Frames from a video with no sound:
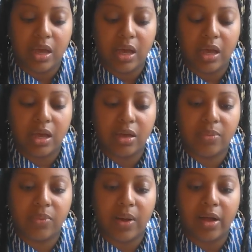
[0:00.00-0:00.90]

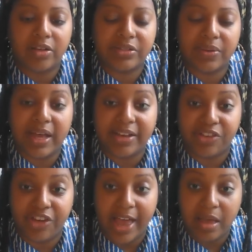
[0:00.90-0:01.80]
Um, I also got
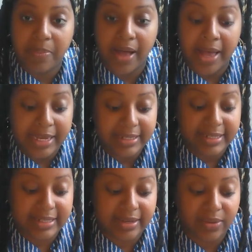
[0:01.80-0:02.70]

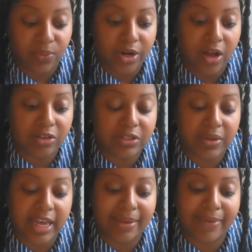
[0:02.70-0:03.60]
jackpots. What also
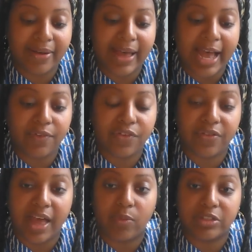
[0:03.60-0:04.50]
came out after
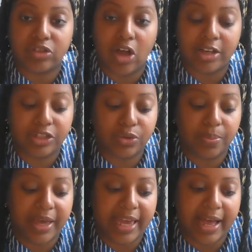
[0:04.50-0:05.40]
that was
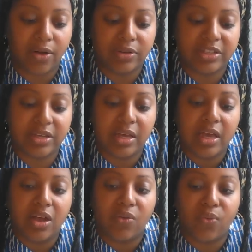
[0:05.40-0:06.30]
lawsuit payouts,
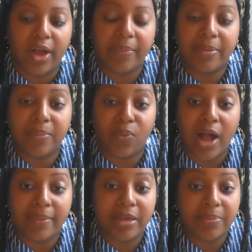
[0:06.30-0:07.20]
robbing,
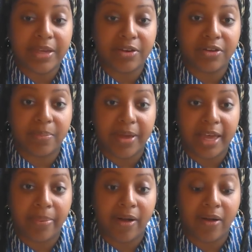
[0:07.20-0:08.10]
robbing Peter to
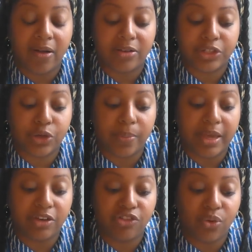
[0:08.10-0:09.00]
pay Paul. So
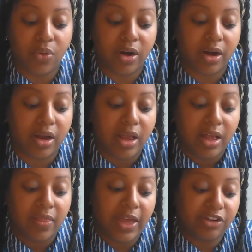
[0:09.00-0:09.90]
make sure
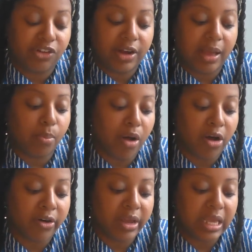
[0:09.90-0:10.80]
that you're not
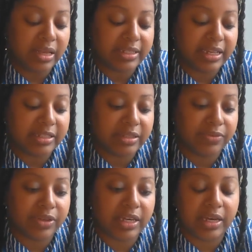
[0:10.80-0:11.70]
borrowing
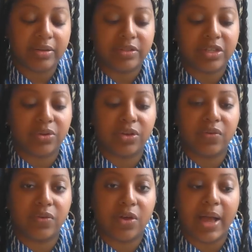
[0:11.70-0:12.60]
excessively so
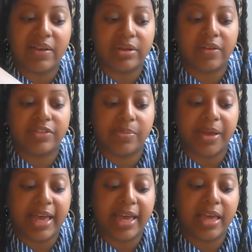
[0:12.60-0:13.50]
you don't have enough to
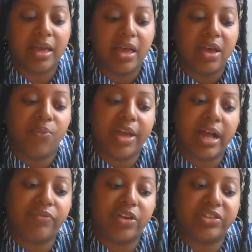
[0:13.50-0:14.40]
pay. We
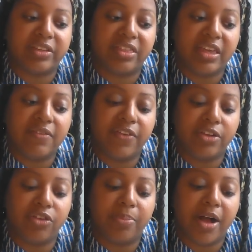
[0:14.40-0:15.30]
have There's a Thief
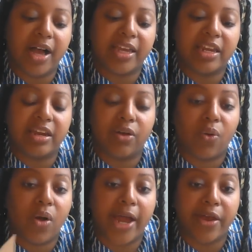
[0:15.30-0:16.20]
in Your Pocket in
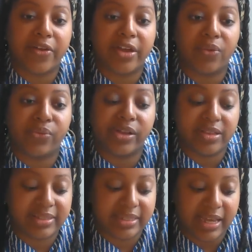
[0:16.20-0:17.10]
Acquiring Real
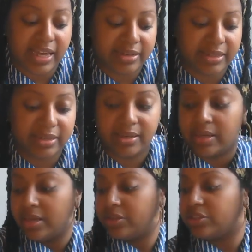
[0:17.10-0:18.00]
Estate.
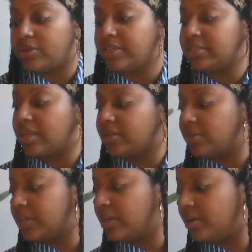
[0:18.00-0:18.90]
So let's take a
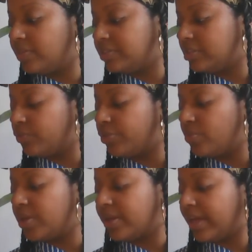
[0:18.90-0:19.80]
look here. This is for
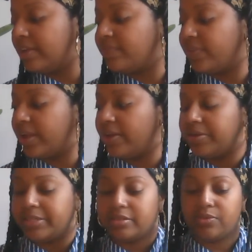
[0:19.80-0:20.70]
the week ahead for
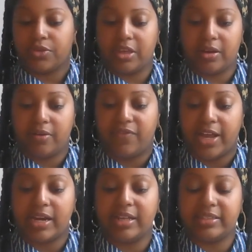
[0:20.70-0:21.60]
Aries for their
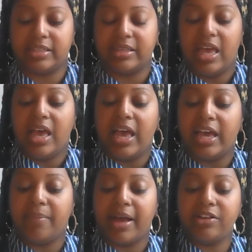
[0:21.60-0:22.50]
finances.
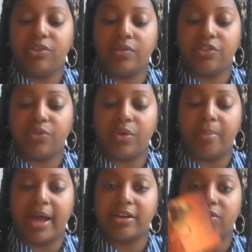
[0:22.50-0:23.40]
And mind you, just a
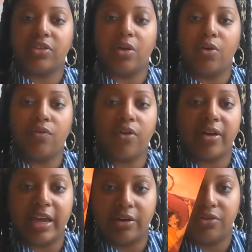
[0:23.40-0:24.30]
reminder the
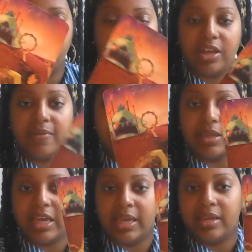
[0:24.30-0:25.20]
overall energy
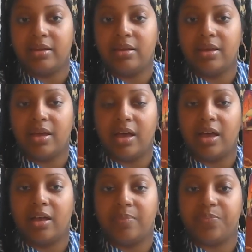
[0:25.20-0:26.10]
in
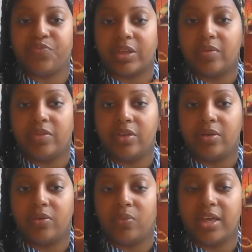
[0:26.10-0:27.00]
um,
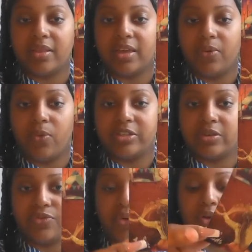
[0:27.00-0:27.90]
the weekly was
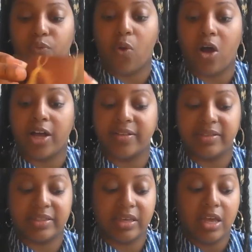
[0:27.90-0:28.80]
the Four of
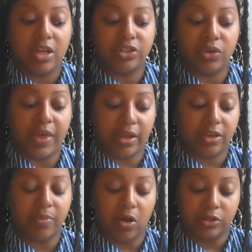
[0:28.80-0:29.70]
Wands. So that
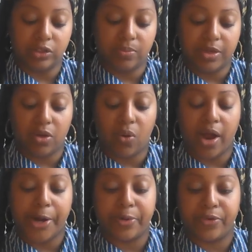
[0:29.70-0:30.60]
could also be
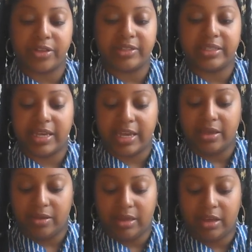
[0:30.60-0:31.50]
acquiring real
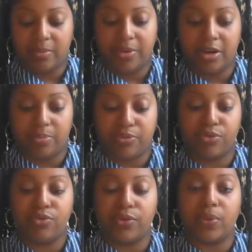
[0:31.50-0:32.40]
estate. It could be an
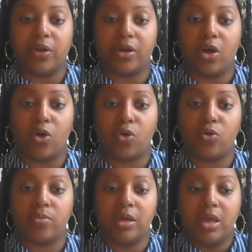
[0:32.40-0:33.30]
approval on a
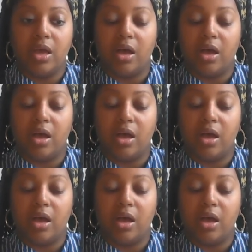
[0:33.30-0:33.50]
home.